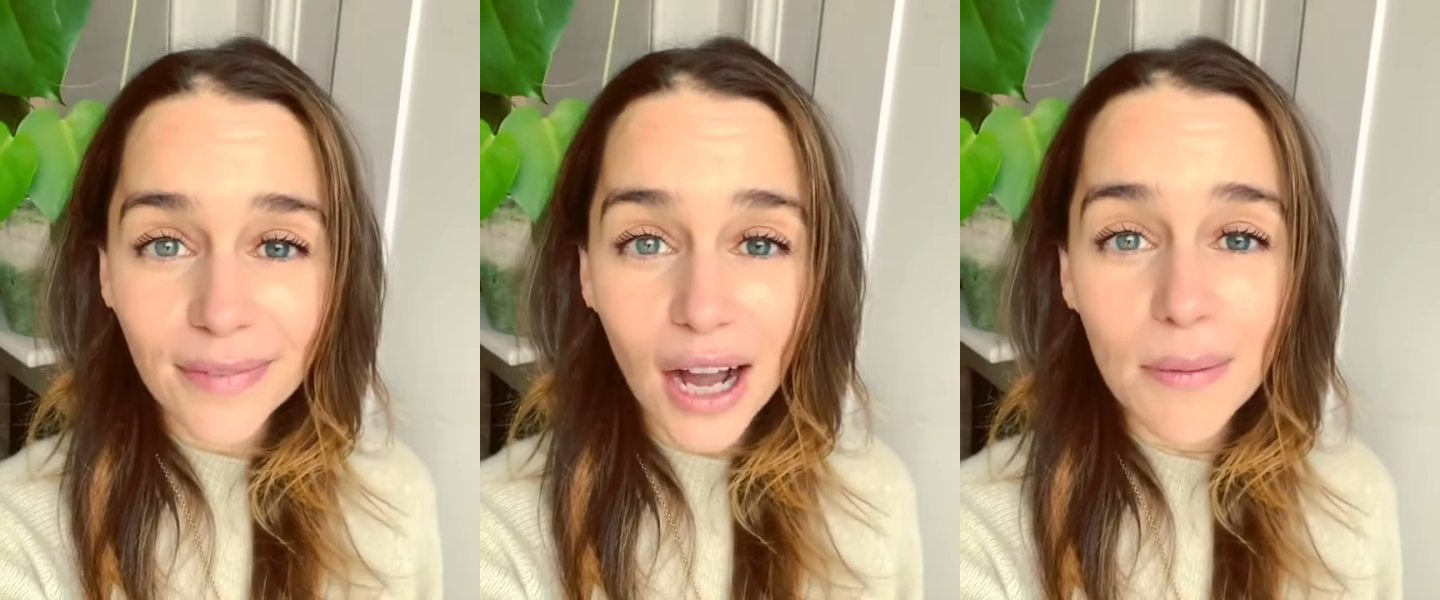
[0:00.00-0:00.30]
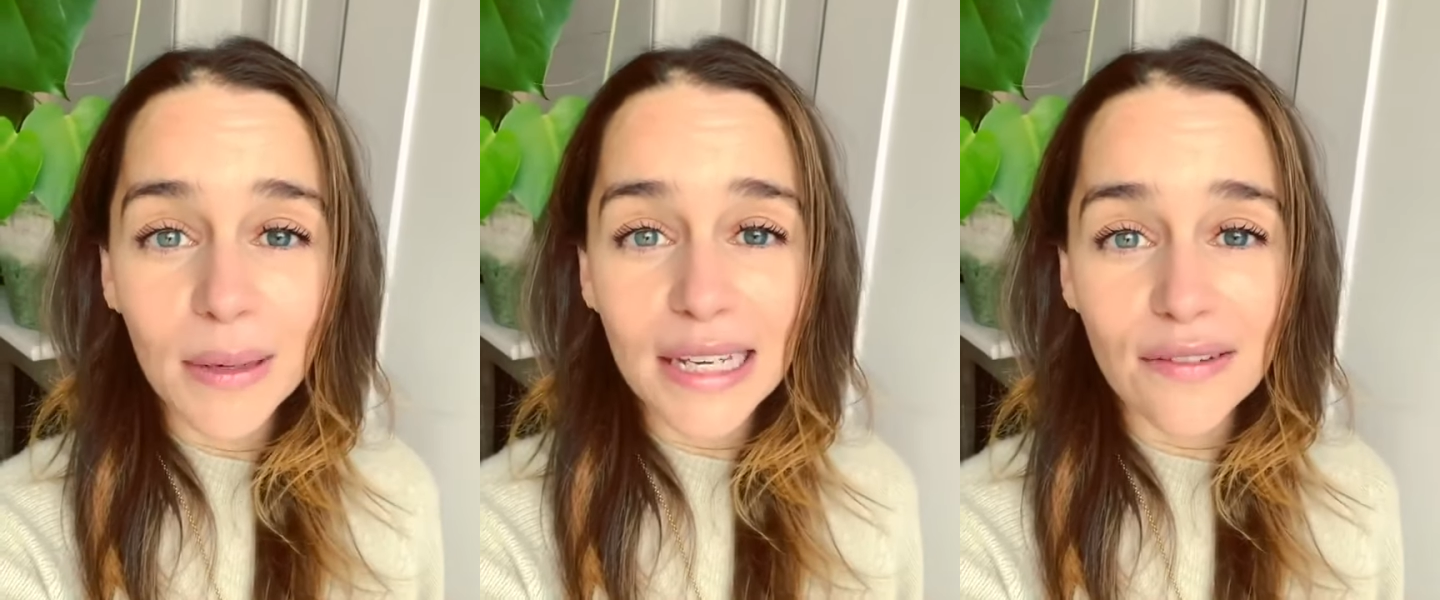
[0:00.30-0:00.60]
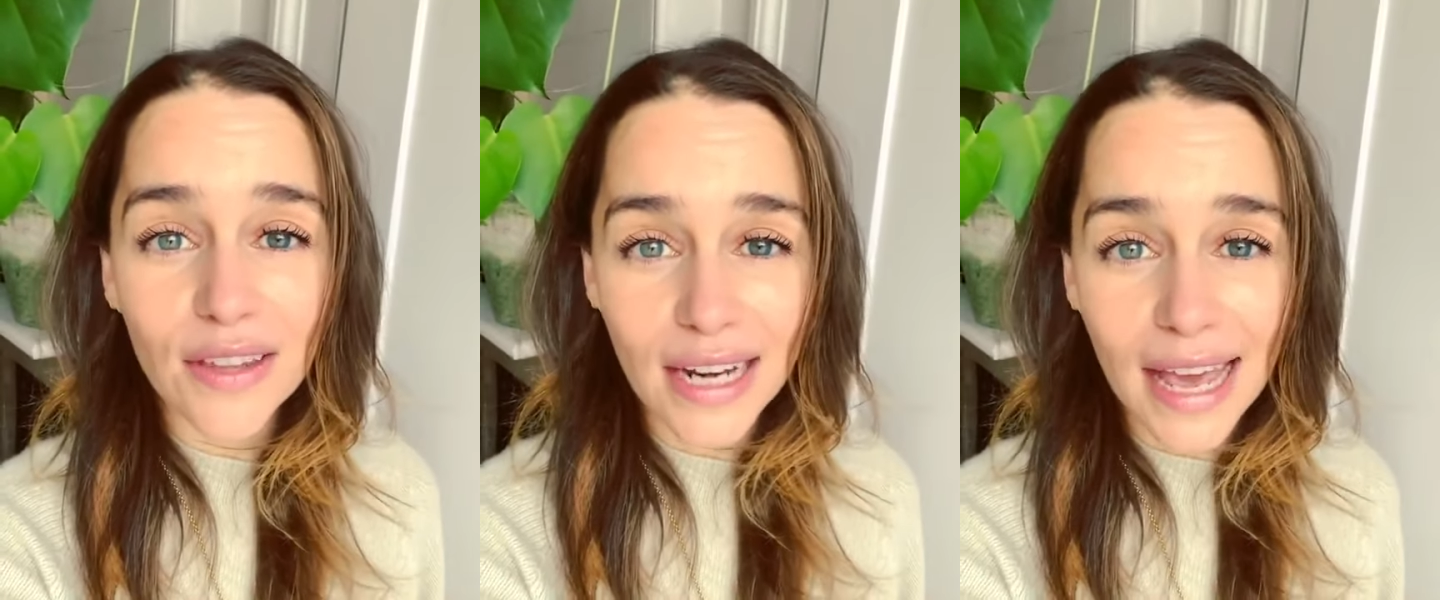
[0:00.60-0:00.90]
I
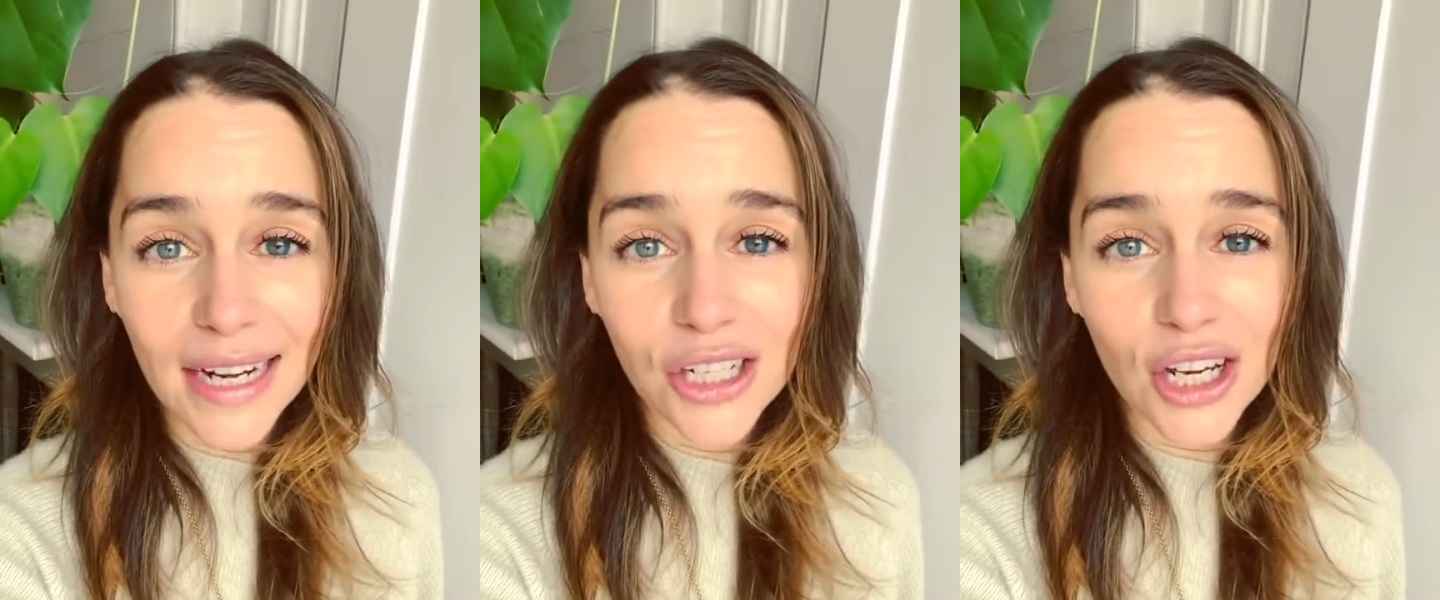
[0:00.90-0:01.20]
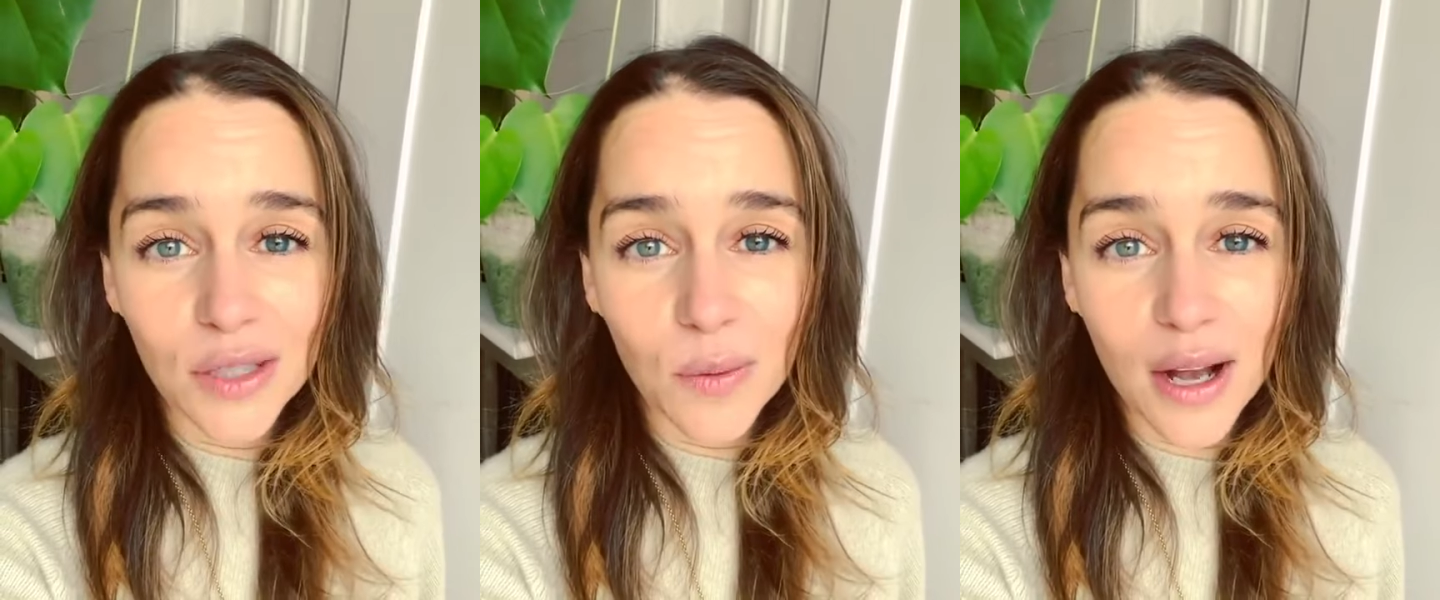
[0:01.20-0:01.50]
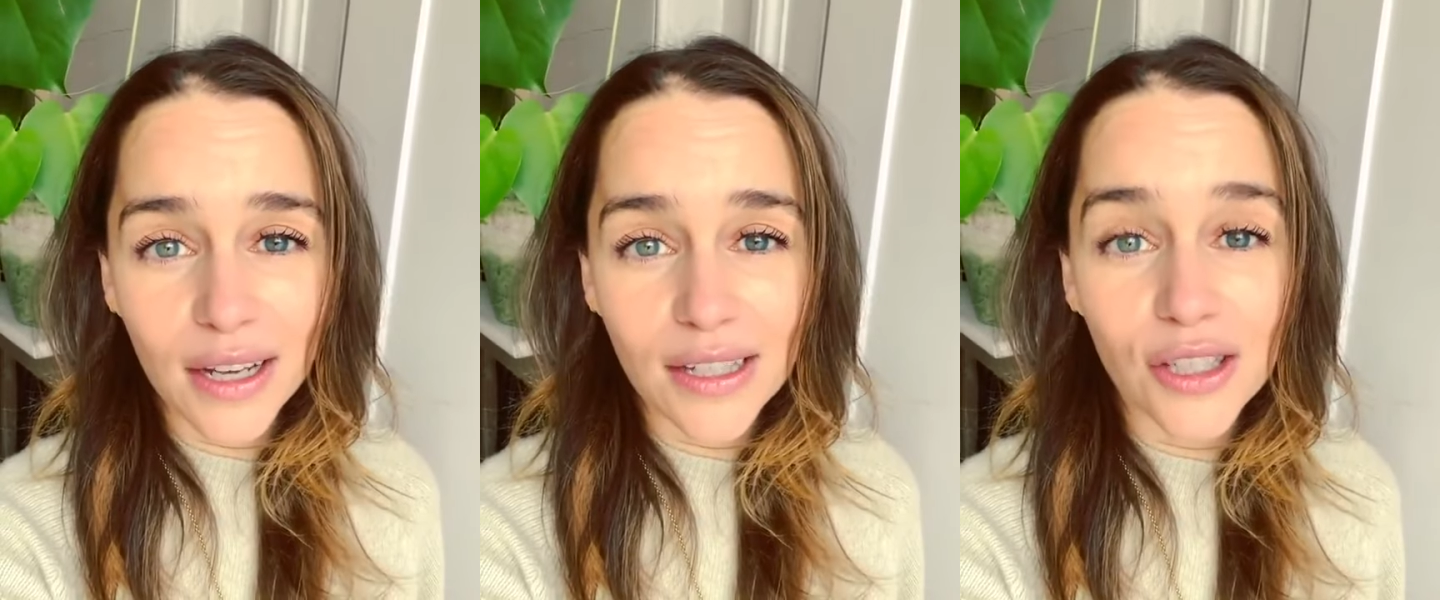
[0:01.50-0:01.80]
believe that NHS
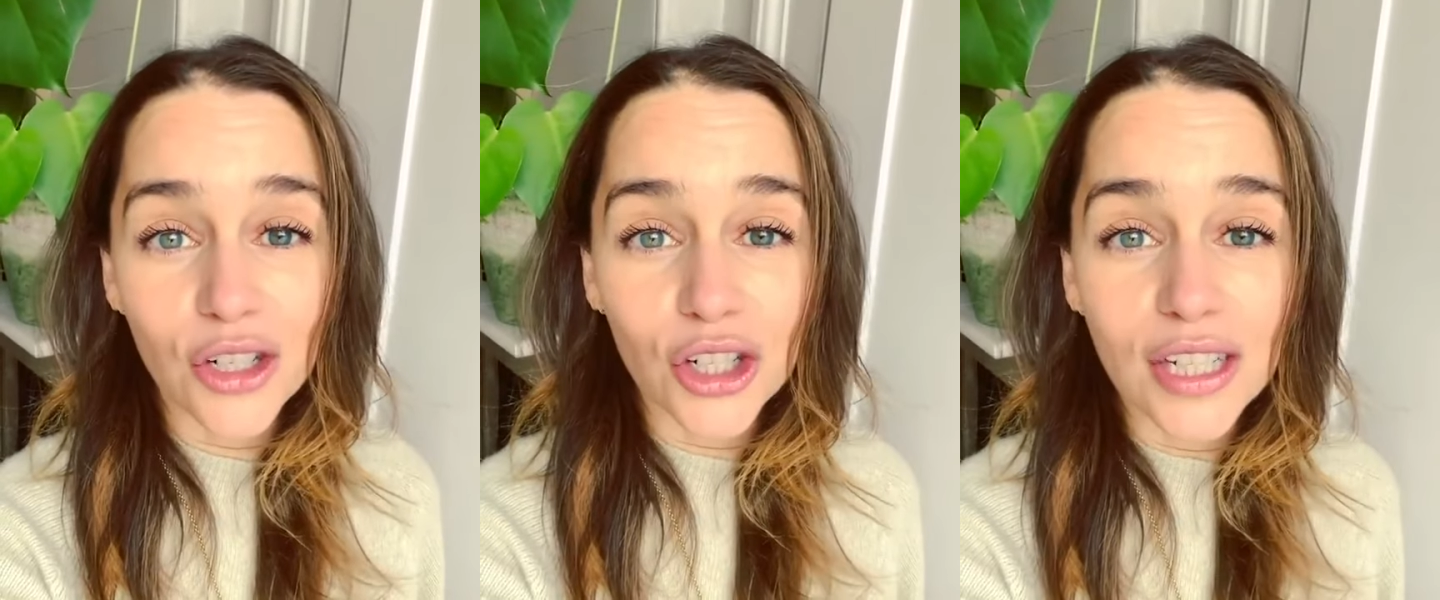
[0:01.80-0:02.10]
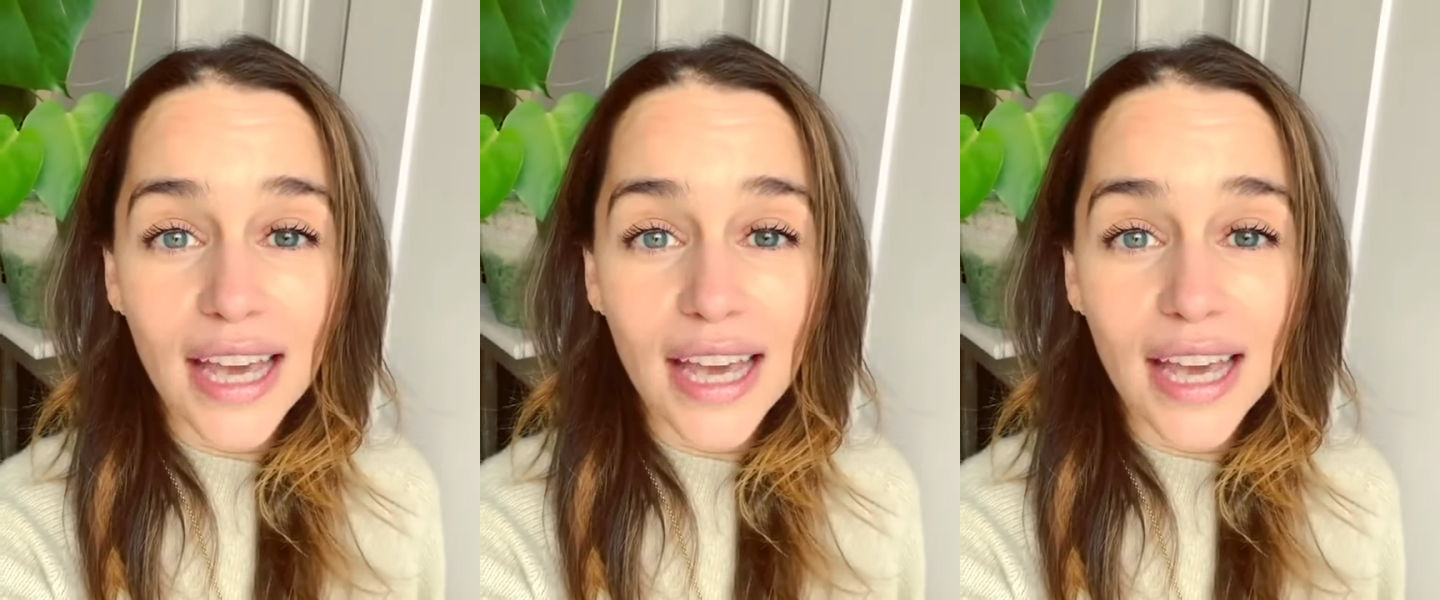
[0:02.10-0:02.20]
workers should